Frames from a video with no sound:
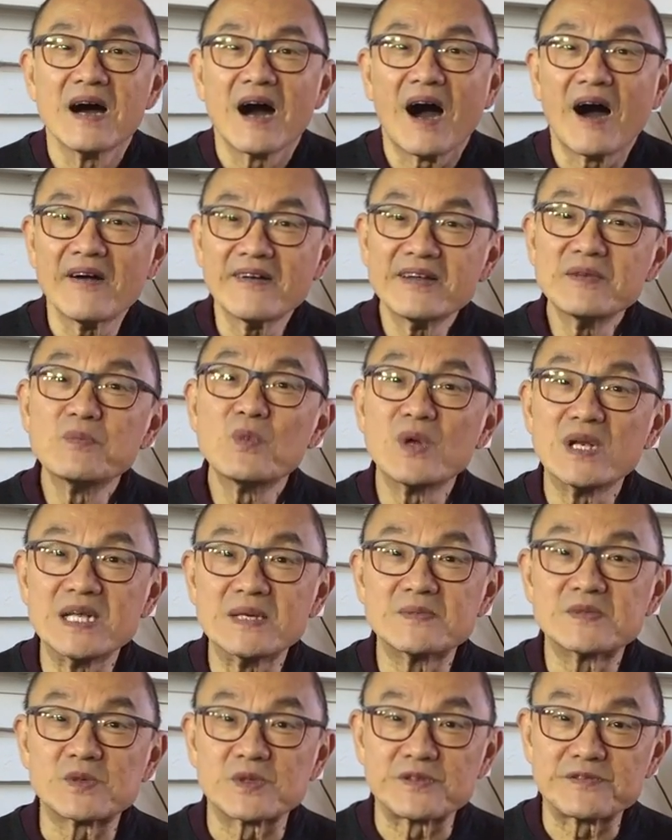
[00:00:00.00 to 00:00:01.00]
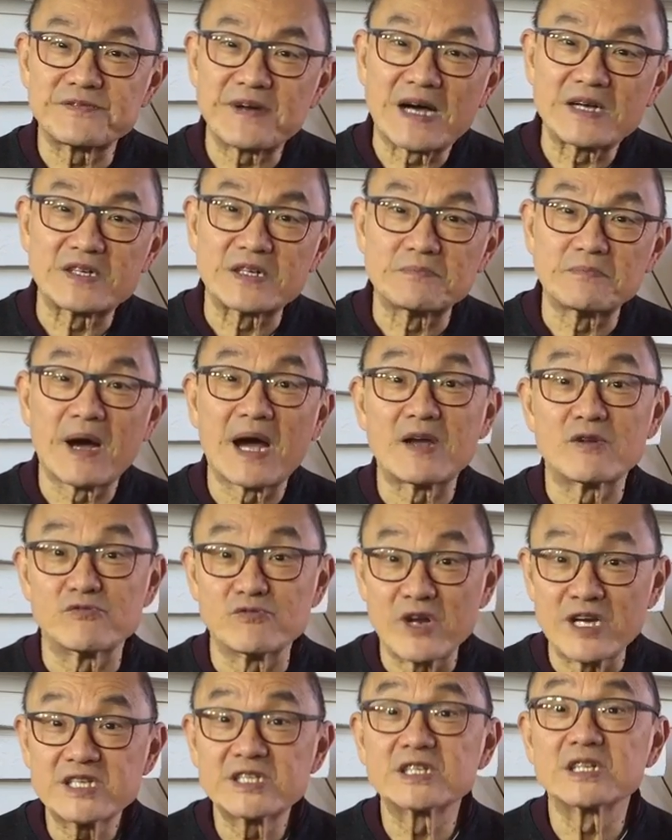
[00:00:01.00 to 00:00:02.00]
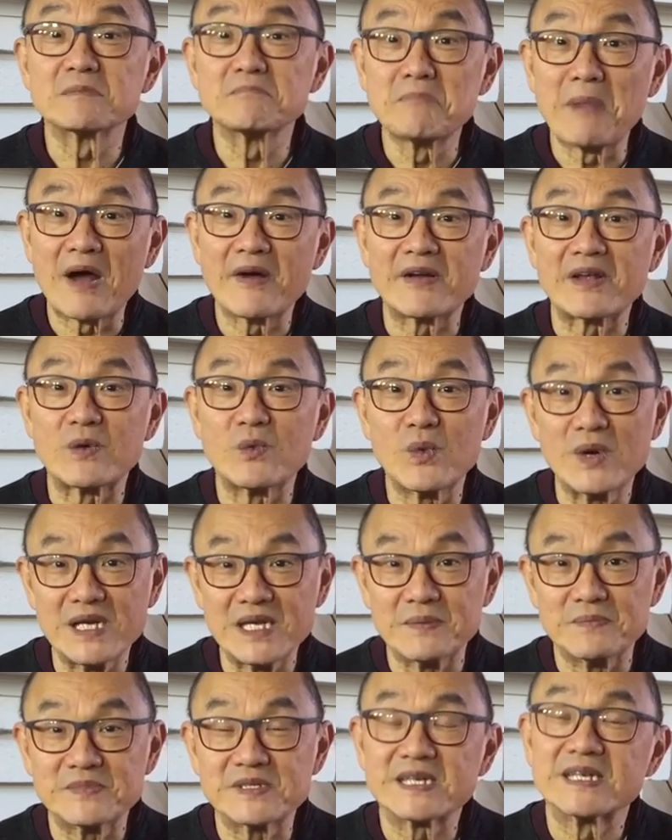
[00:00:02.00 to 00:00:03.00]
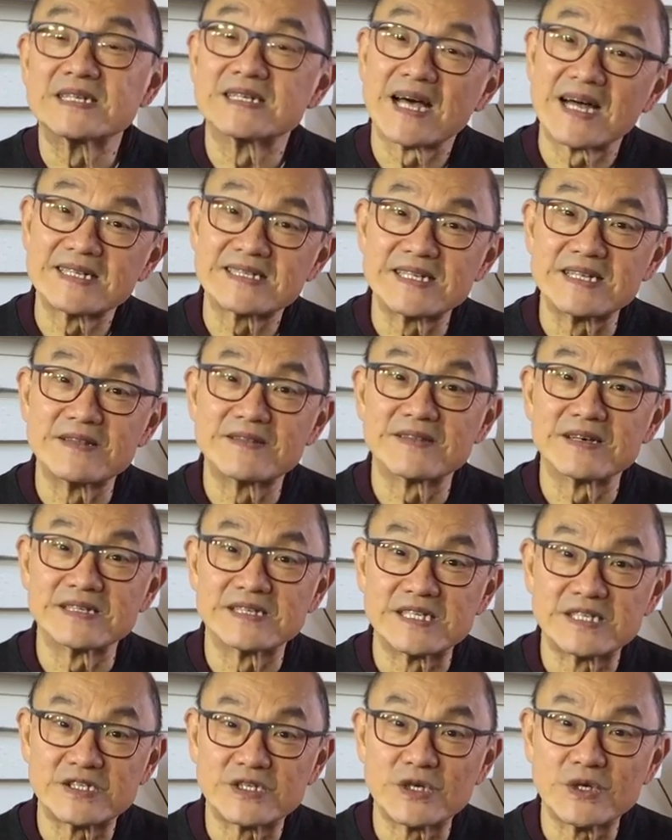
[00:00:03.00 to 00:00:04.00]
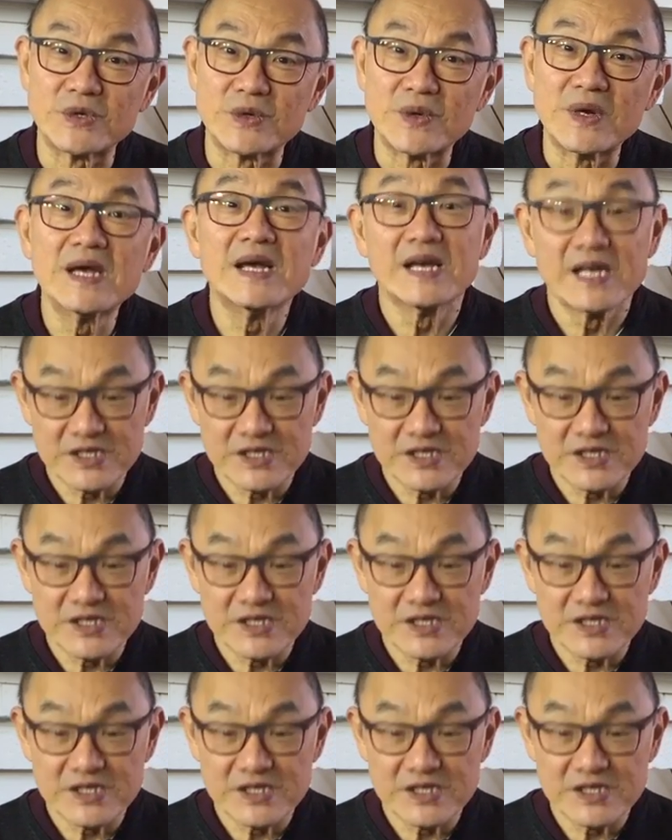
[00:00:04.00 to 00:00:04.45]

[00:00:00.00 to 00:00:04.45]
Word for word: R.M. Williams was founded by Reginald Murray Williams in 1932,